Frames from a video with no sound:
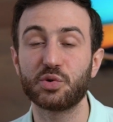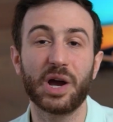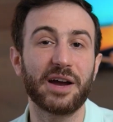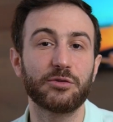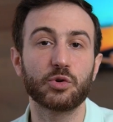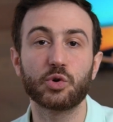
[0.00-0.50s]
You
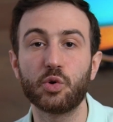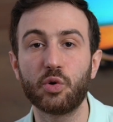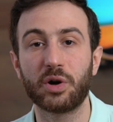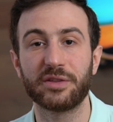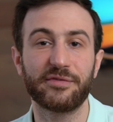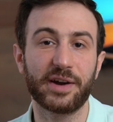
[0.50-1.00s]
have to go
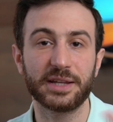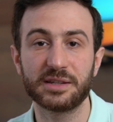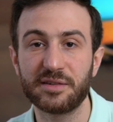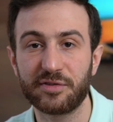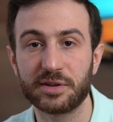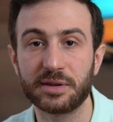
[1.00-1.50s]
and find the
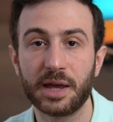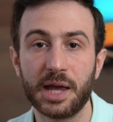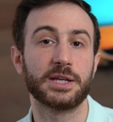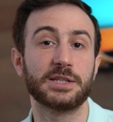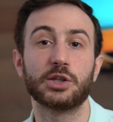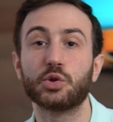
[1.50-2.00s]
different
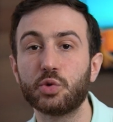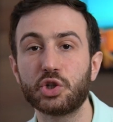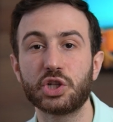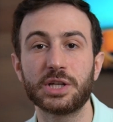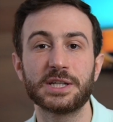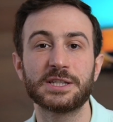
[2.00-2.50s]

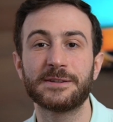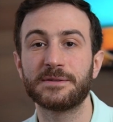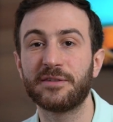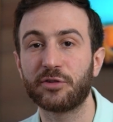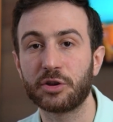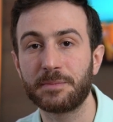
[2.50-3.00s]
institutions,
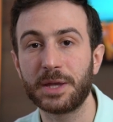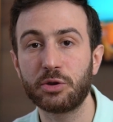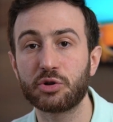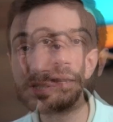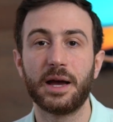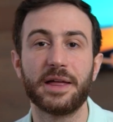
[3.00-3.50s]
different
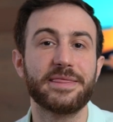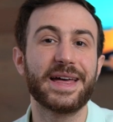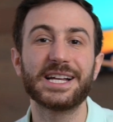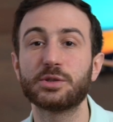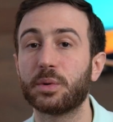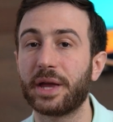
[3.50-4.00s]
and
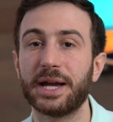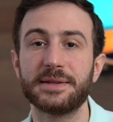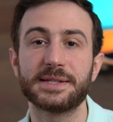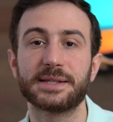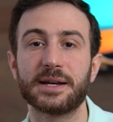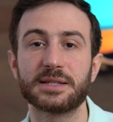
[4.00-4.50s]
that's what I
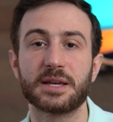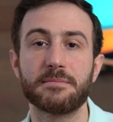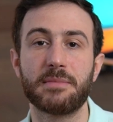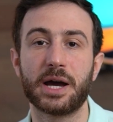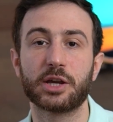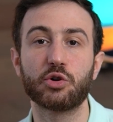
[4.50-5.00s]
discussed in
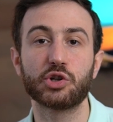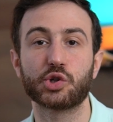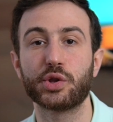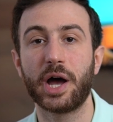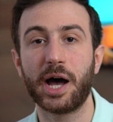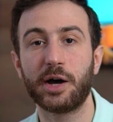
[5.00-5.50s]
my course
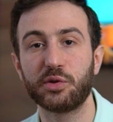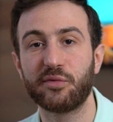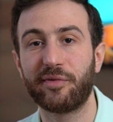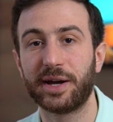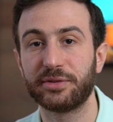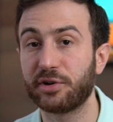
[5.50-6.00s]
on how to
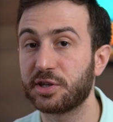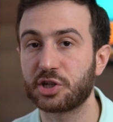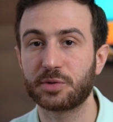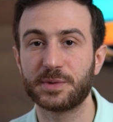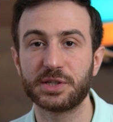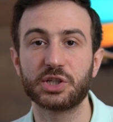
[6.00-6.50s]
find
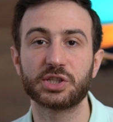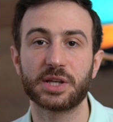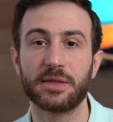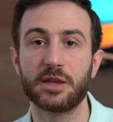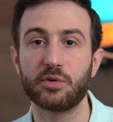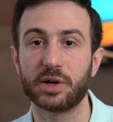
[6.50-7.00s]
research positions
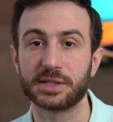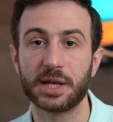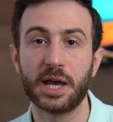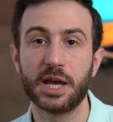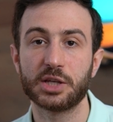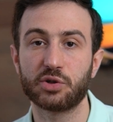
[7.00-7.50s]
in the US.
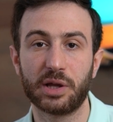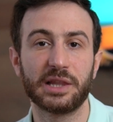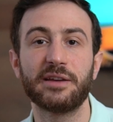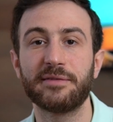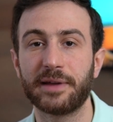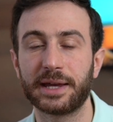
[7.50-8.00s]
So I'll
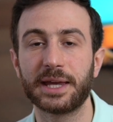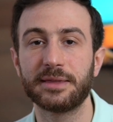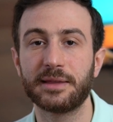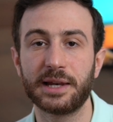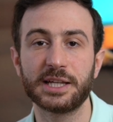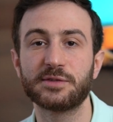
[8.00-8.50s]
leave
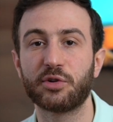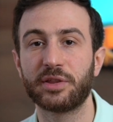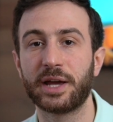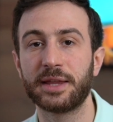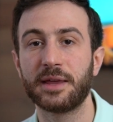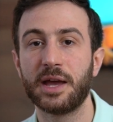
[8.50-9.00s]
again the links for
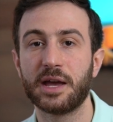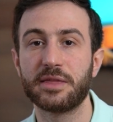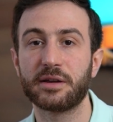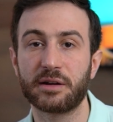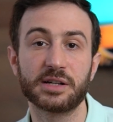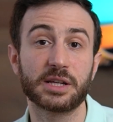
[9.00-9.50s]
that in
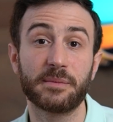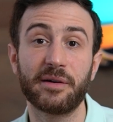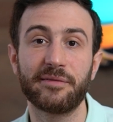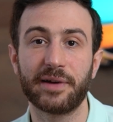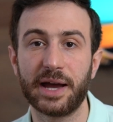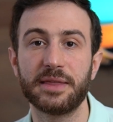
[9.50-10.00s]
the cards
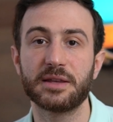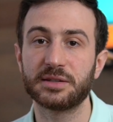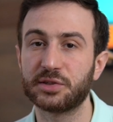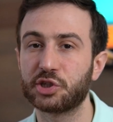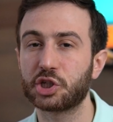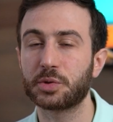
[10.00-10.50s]
above and in
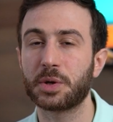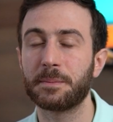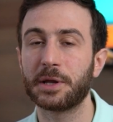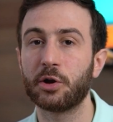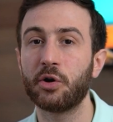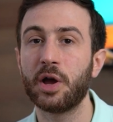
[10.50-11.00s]
the description
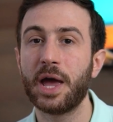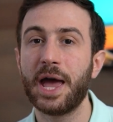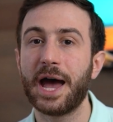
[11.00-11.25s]
below.